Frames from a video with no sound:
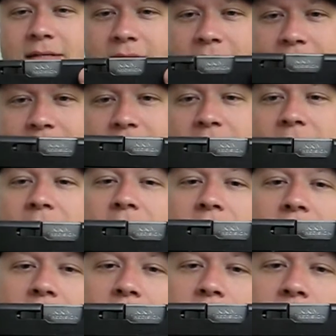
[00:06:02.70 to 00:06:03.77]
gets,
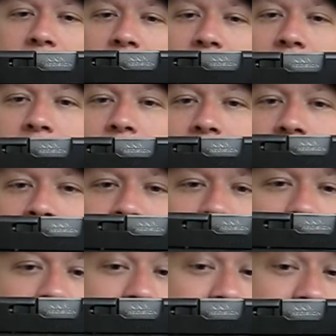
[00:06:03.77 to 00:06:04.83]
but
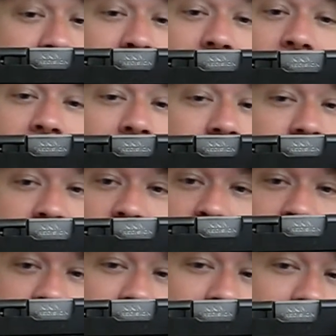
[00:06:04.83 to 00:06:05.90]
this kit comes with the
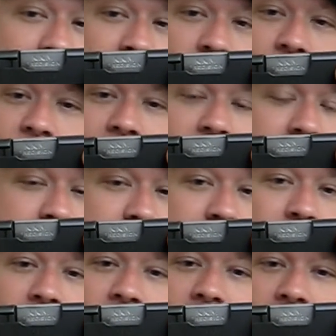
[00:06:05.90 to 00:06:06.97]
entire trigger
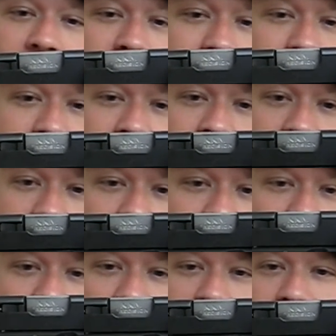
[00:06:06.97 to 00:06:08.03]
assembly, the
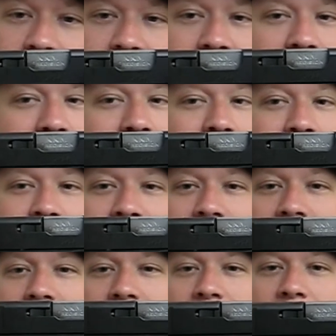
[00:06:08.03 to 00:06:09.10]
trigger shoe itself,
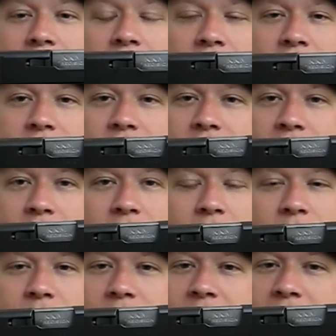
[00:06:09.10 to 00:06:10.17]
all the
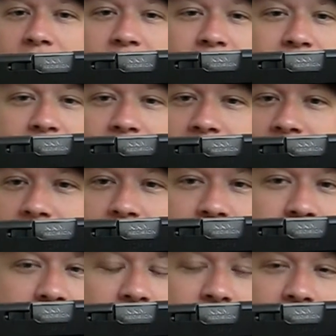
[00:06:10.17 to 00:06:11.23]
pins and
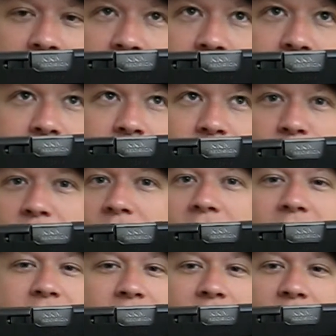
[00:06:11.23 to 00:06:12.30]

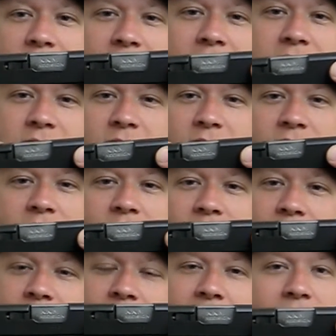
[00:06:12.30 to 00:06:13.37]
springs on
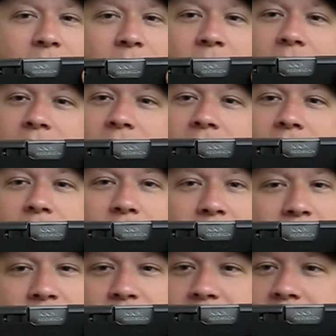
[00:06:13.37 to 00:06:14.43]
the firing pin and the
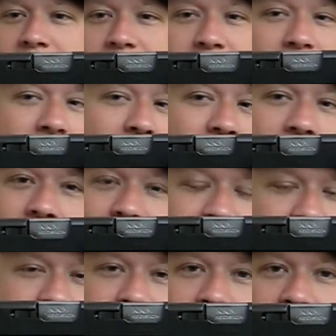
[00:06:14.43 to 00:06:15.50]
plungers, and all that
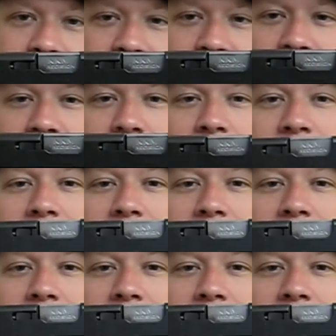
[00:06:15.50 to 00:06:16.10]
stuff is new,